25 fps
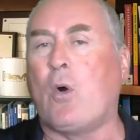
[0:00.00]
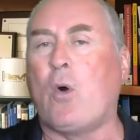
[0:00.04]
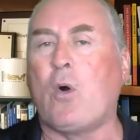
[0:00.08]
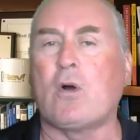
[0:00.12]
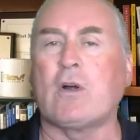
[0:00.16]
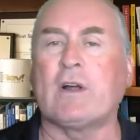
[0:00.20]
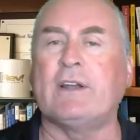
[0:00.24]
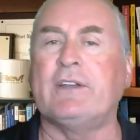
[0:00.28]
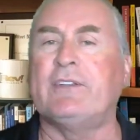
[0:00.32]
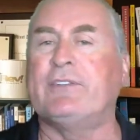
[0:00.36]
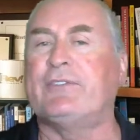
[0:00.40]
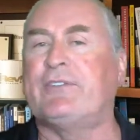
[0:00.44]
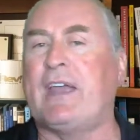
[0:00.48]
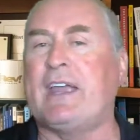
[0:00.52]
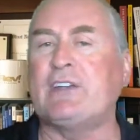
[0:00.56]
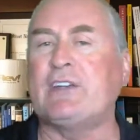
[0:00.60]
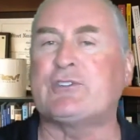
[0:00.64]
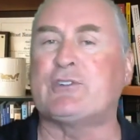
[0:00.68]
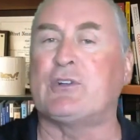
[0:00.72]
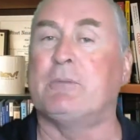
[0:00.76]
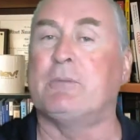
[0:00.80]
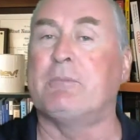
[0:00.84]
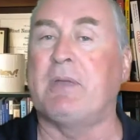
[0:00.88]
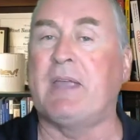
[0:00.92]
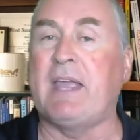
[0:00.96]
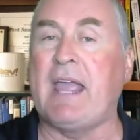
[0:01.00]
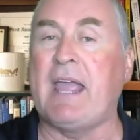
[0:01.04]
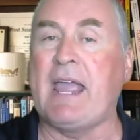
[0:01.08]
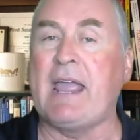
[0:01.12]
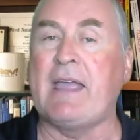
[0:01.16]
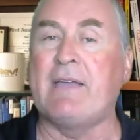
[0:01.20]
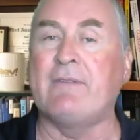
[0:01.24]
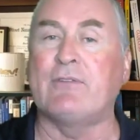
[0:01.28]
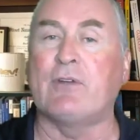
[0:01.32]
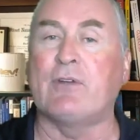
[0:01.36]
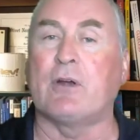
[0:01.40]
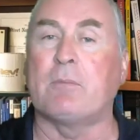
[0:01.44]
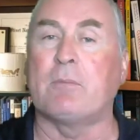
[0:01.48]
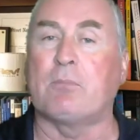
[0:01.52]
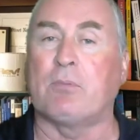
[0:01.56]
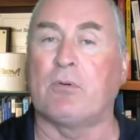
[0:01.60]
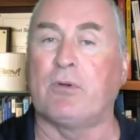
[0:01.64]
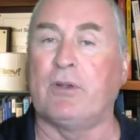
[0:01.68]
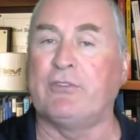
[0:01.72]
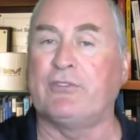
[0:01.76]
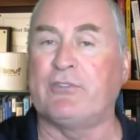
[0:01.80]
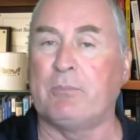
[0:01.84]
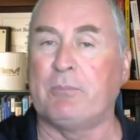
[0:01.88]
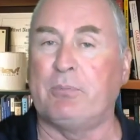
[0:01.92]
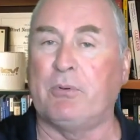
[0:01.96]
organizational behavior
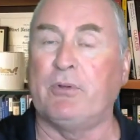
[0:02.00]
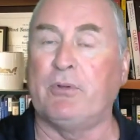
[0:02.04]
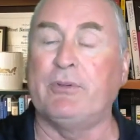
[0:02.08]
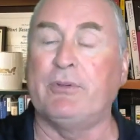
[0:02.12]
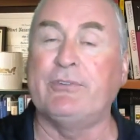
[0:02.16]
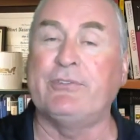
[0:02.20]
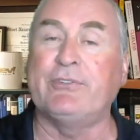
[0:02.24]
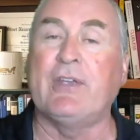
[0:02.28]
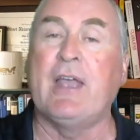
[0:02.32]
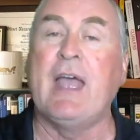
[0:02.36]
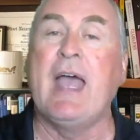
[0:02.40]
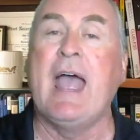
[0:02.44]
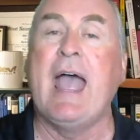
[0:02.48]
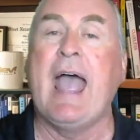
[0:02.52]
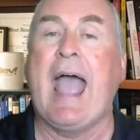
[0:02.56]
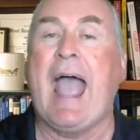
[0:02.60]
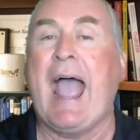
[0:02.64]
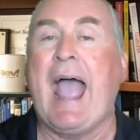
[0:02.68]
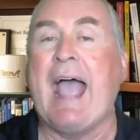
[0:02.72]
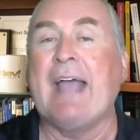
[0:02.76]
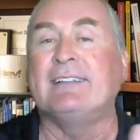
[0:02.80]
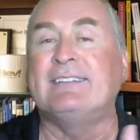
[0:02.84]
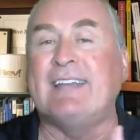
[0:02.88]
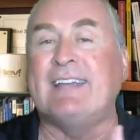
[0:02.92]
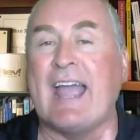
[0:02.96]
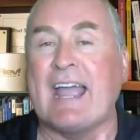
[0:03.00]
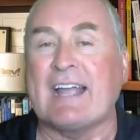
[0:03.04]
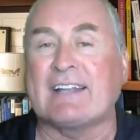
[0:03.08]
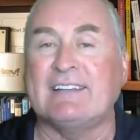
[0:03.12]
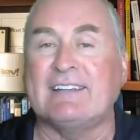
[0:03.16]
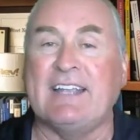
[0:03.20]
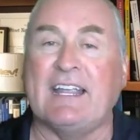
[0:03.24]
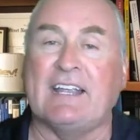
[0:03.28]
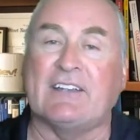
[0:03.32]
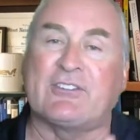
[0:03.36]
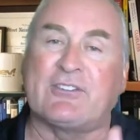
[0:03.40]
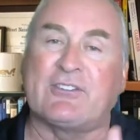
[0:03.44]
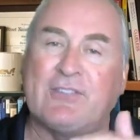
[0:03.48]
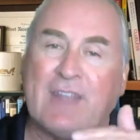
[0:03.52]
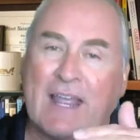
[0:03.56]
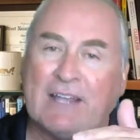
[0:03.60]
principles and techniques,